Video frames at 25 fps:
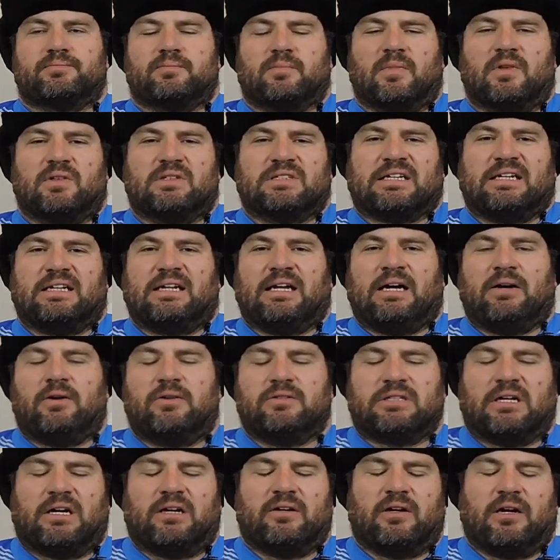It's kind of
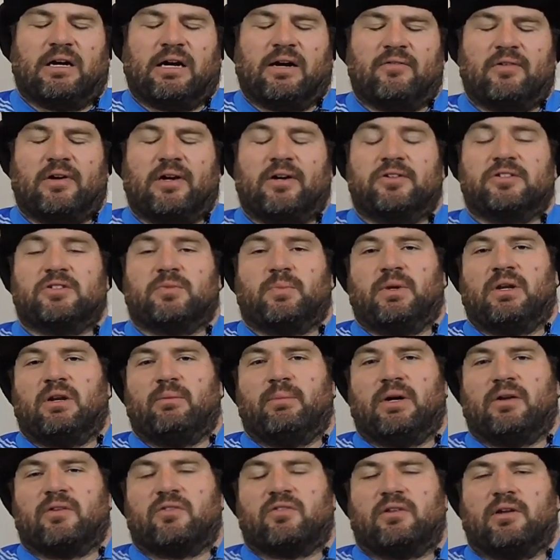how I've always been
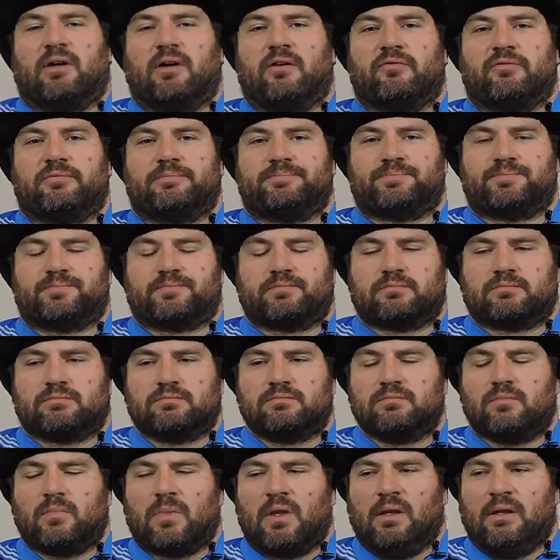about stuff,
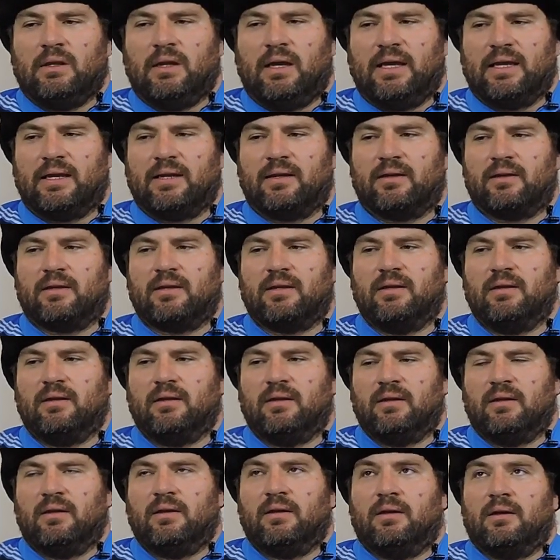and
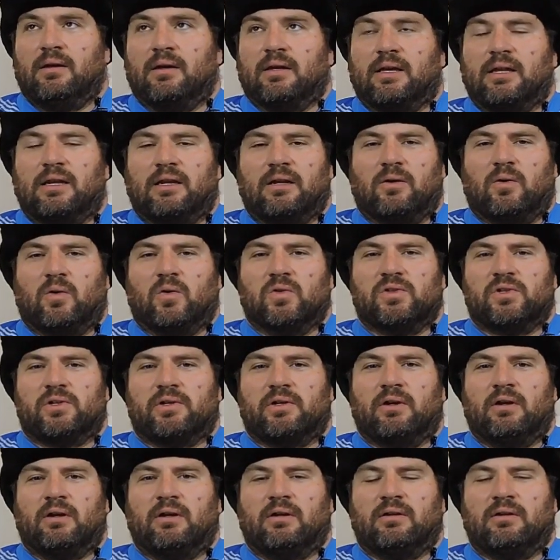getting
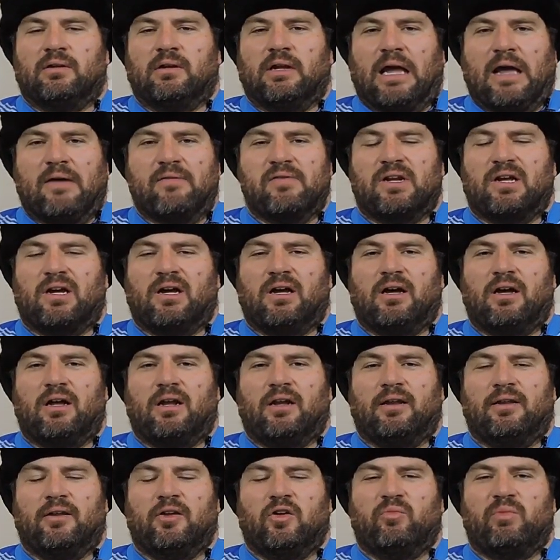older, having
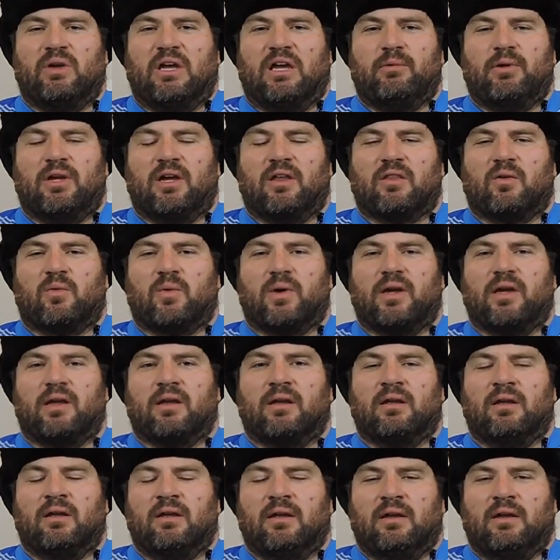a new baby on the
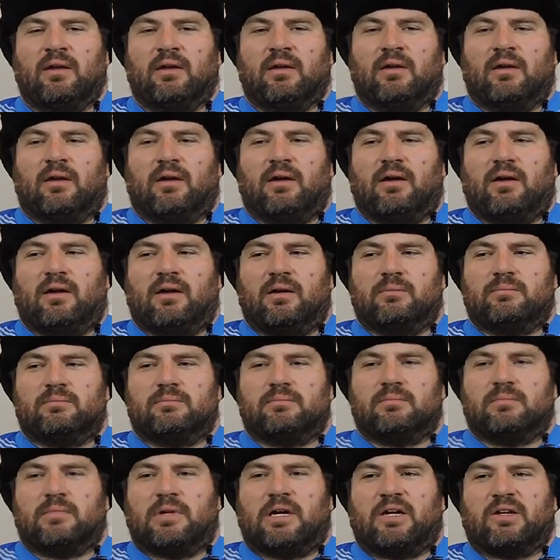way.
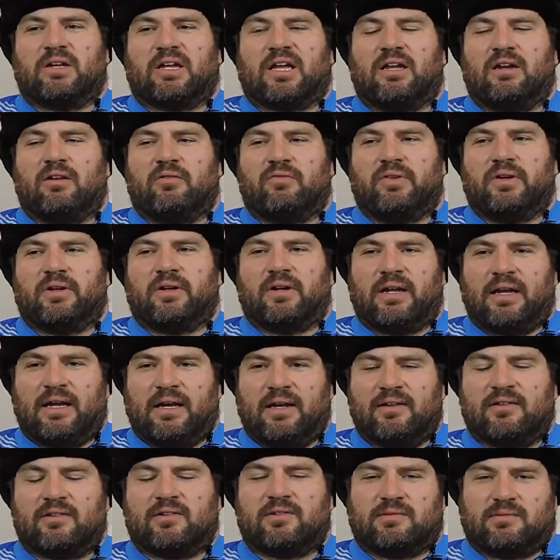I kind of figured,
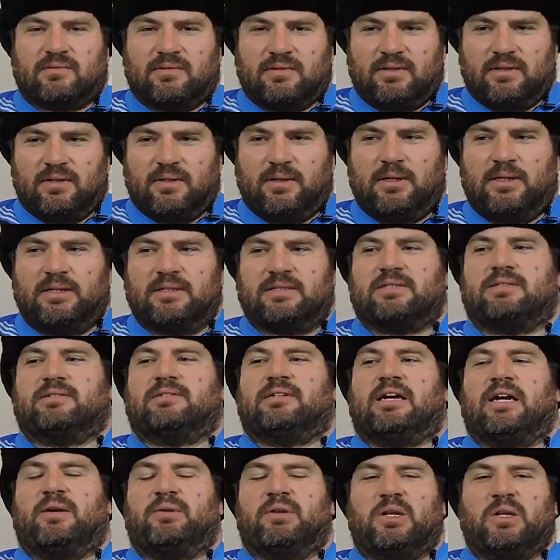hey, it's
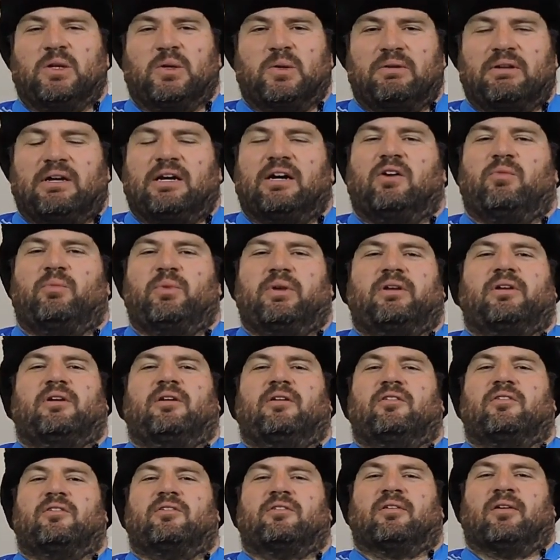time to do it now
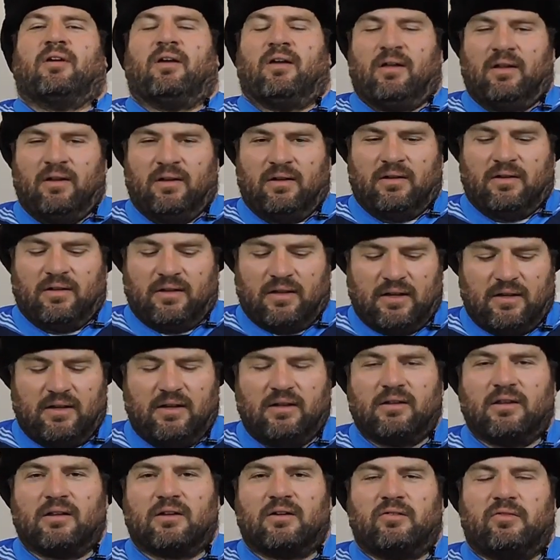because in
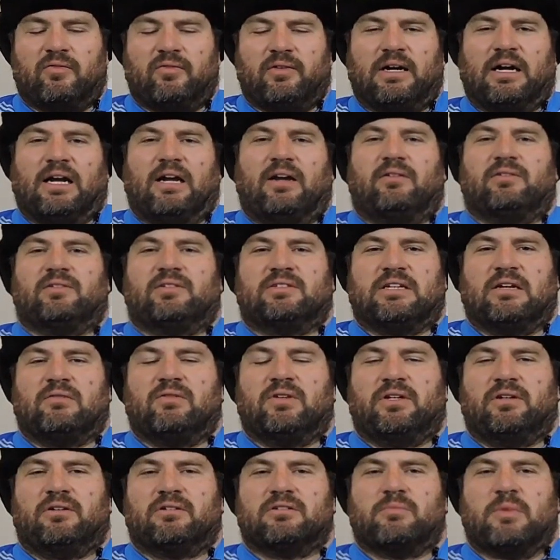another 5-7
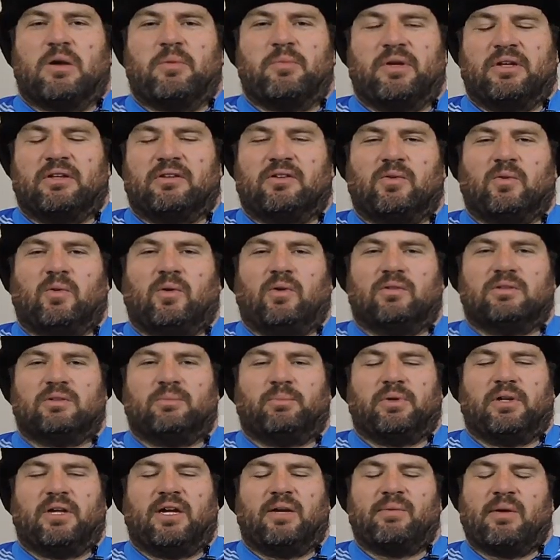years, I might be too old to
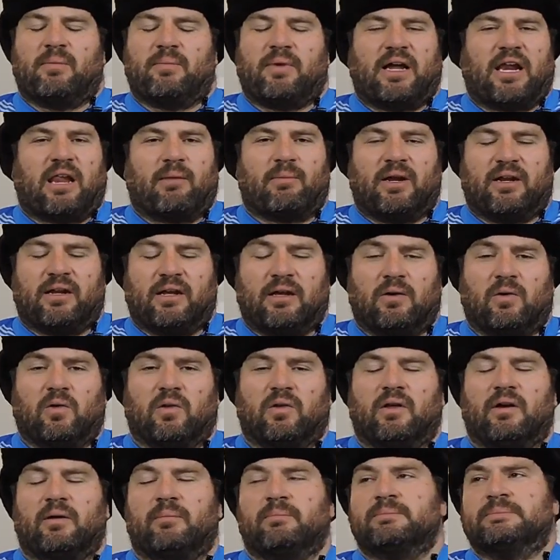play. My body might not hold
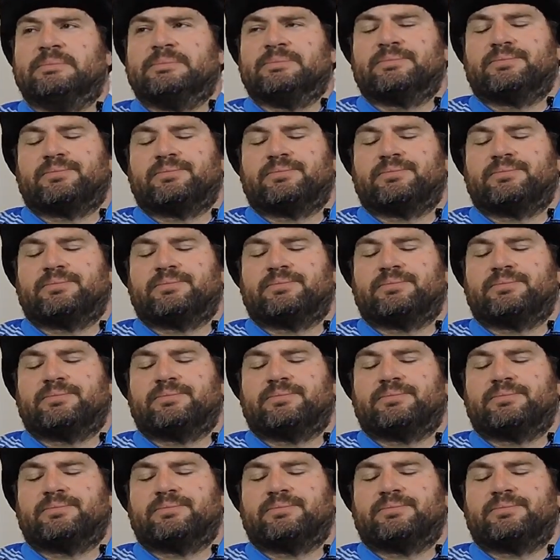up,